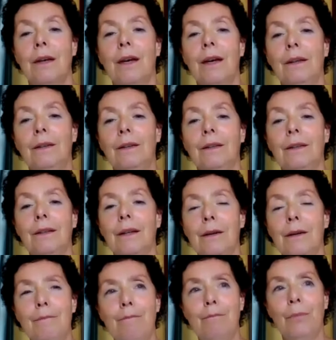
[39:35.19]
and
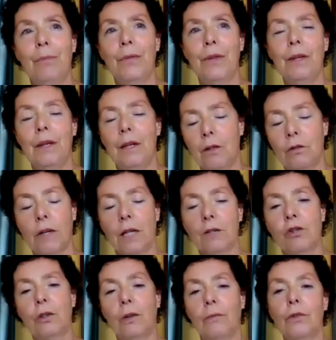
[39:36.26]
um, the
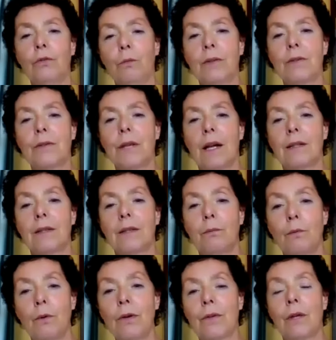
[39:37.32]
interaction of tumor cells
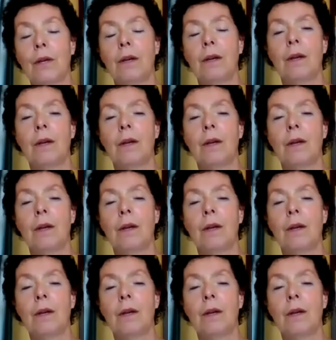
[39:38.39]
with